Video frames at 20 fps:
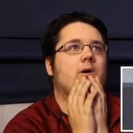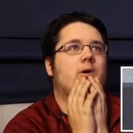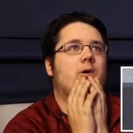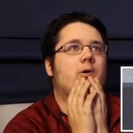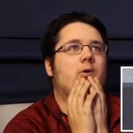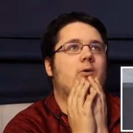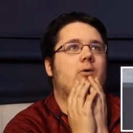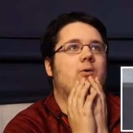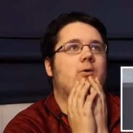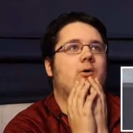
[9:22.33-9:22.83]

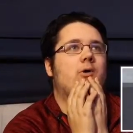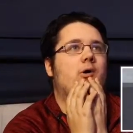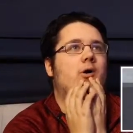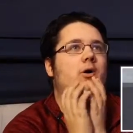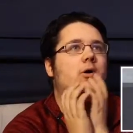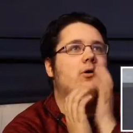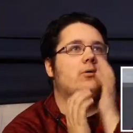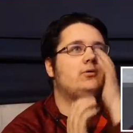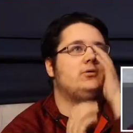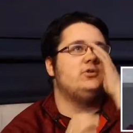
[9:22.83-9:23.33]
Oh,
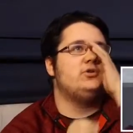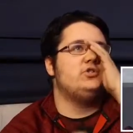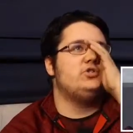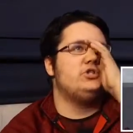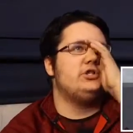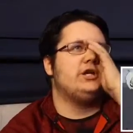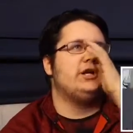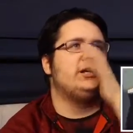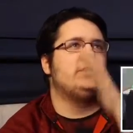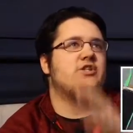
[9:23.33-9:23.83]
oh,
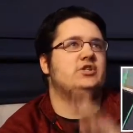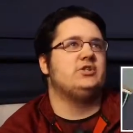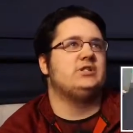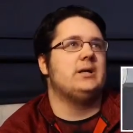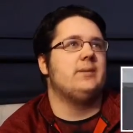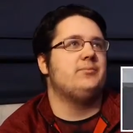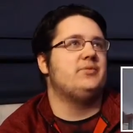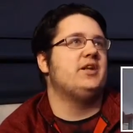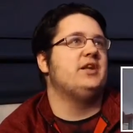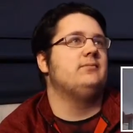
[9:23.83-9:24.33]
she gonna do
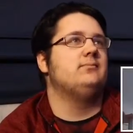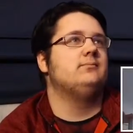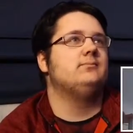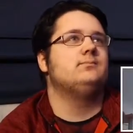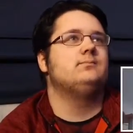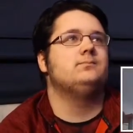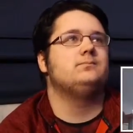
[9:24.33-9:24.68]
something